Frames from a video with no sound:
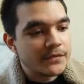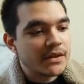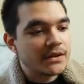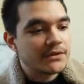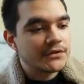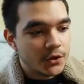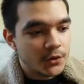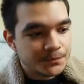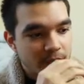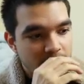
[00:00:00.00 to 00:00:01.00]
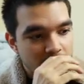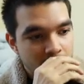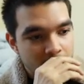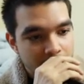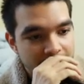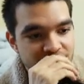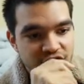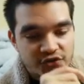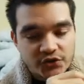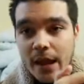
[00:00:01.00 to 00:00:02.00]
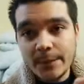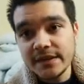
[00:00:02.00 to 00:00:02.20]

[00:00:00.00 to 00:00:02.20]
So it just so happens